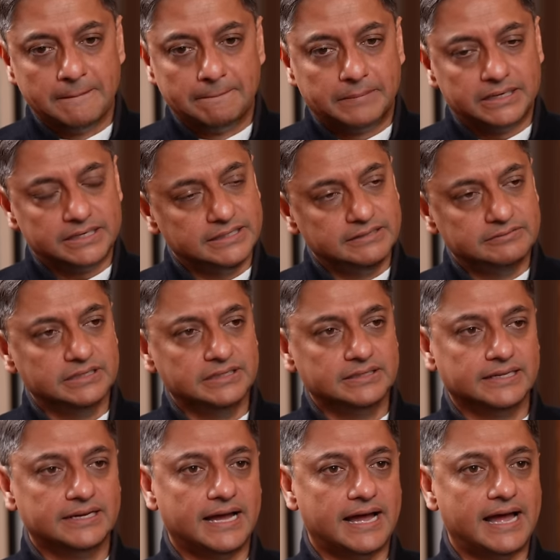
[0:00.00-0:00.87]
But
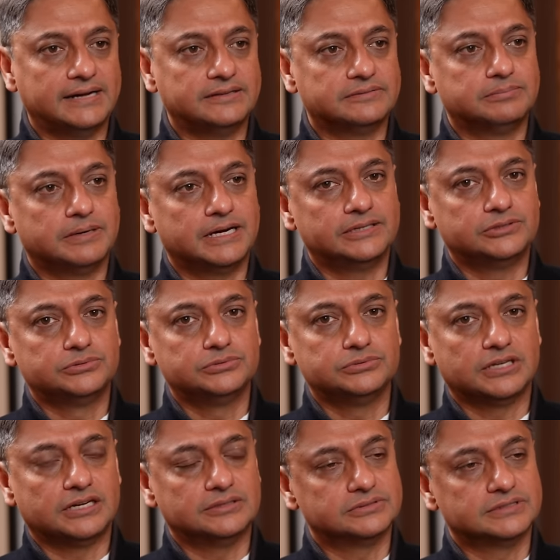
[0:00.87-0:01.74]
even that, by
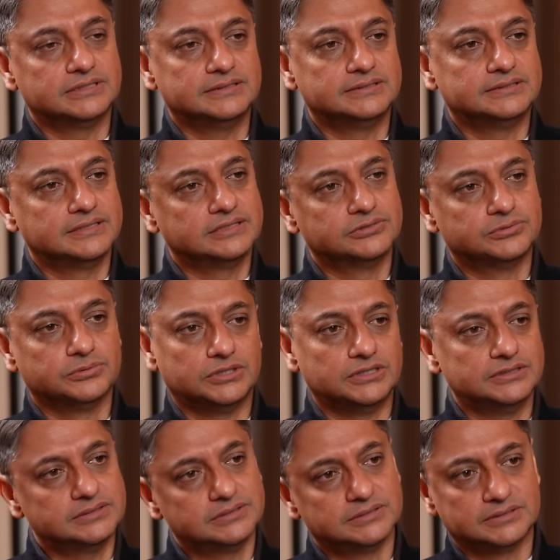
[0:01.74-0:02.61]
2006,
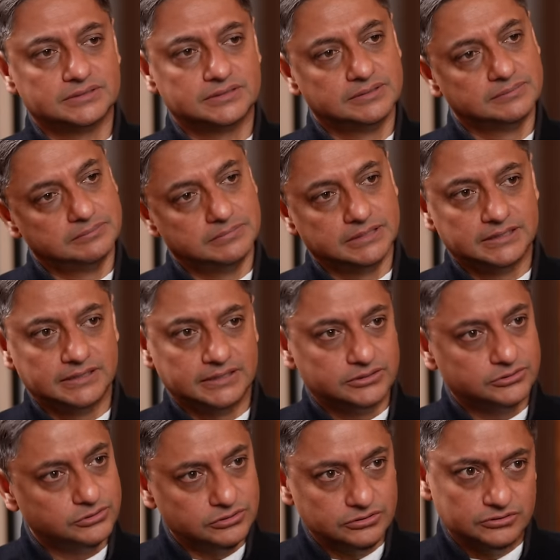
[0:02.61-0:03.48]
was
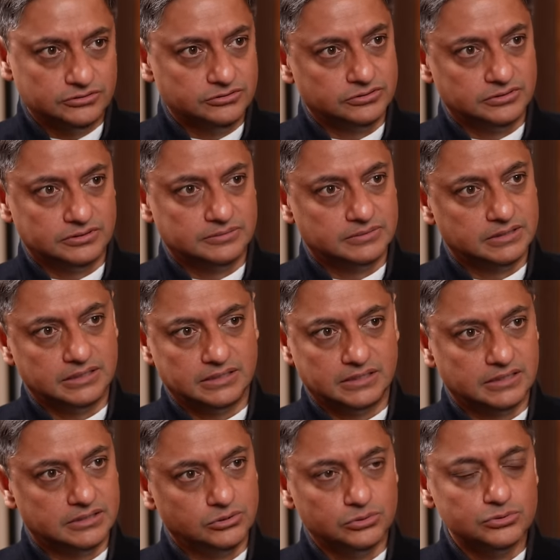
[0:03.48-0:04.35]
beginning to
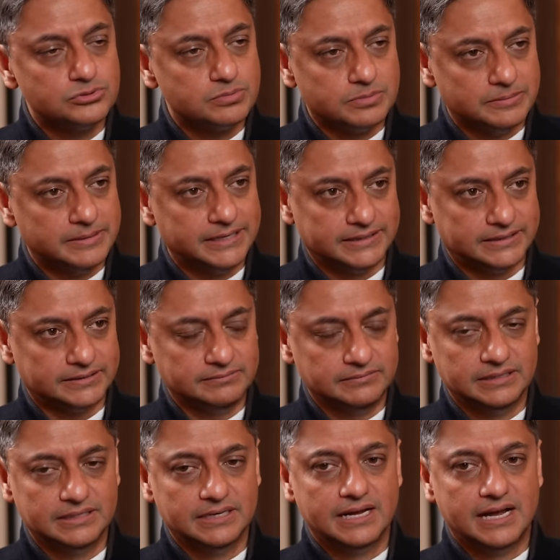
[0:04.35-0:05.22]
uh, lose
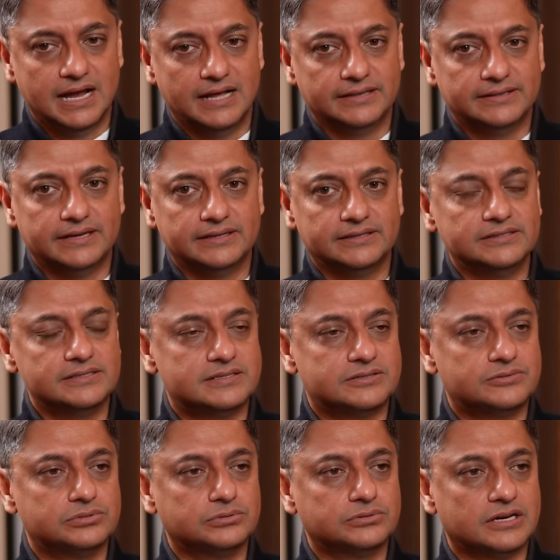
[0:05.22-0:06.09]
momentum. And then in
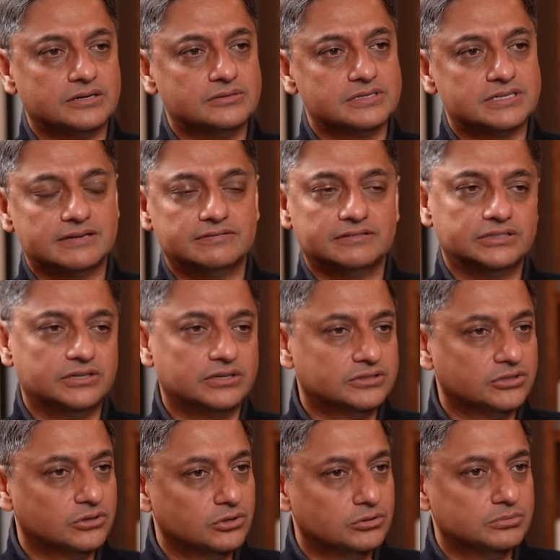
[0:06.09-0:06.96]
2007, you
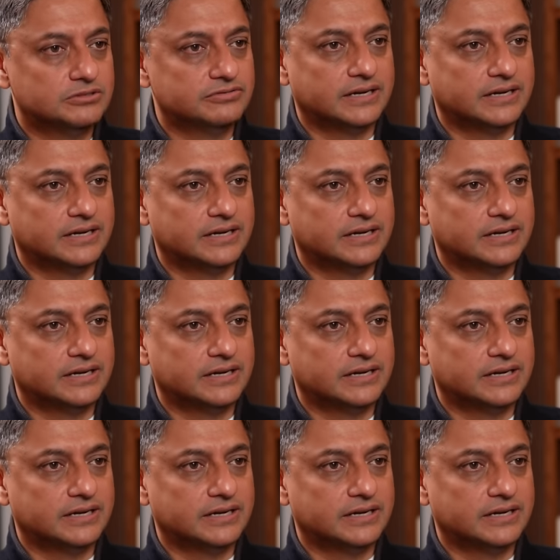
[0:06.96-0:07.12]
had the global